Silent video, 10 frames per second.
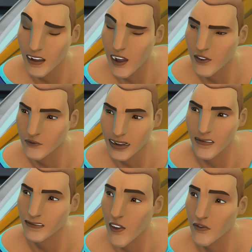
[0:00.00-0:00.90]
No,
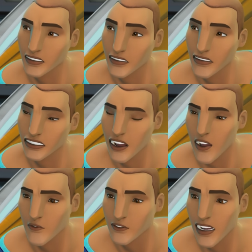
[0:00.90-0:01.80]
I don't.
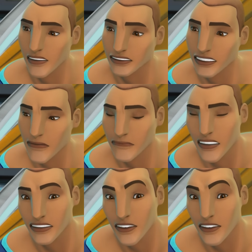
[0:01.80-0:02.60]
So what's happening